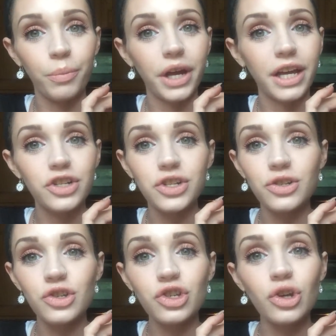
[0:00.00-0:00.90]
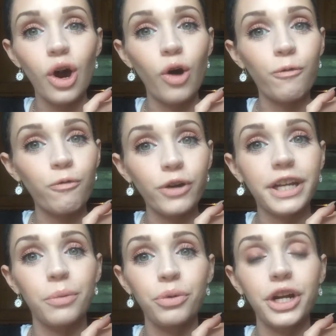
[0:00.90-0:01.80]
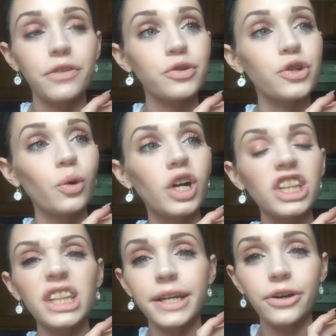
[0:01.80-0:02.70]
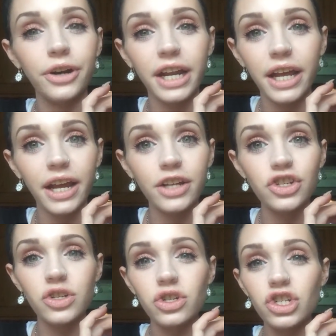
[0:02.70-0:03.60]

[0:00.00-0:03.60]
but it's just so freaking pretty. There's no glitter in it. It's just